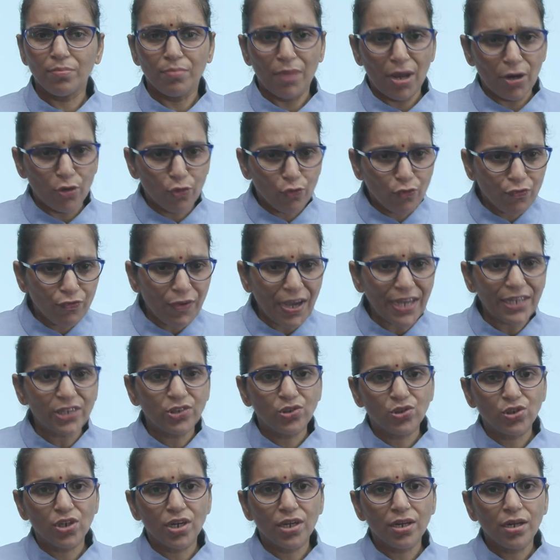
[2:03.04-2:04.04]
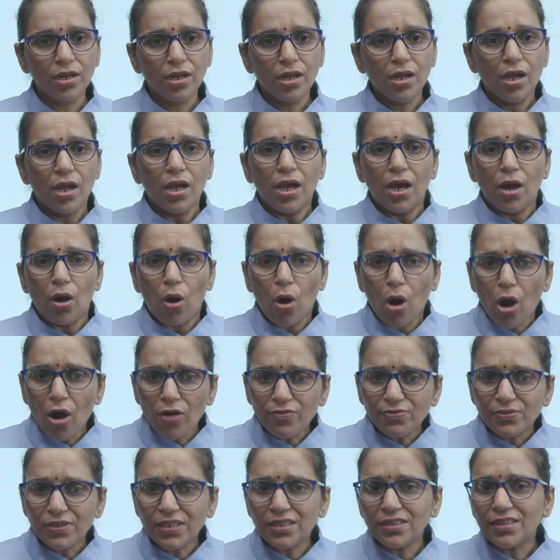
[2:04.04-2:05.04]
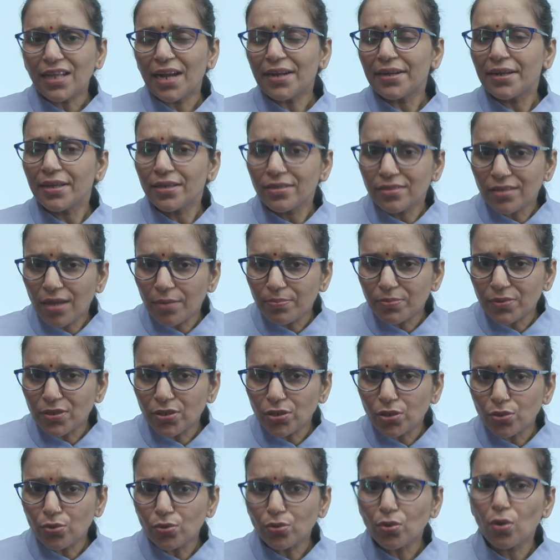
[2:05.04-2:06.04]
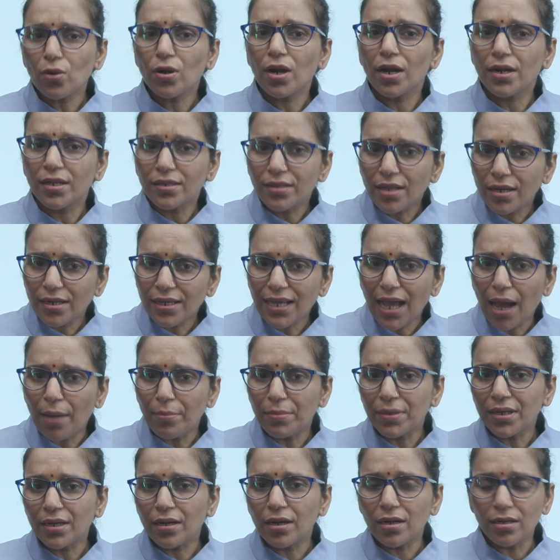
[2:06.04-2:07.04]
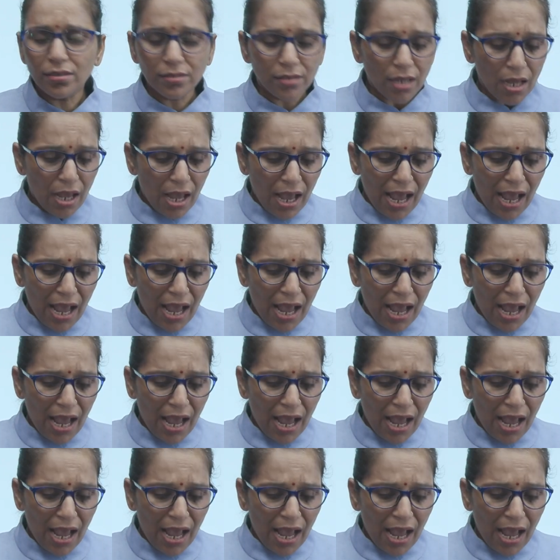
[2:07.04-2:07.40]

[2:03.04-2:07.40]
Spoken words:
manufacture of synthetic substitute or another chemicals,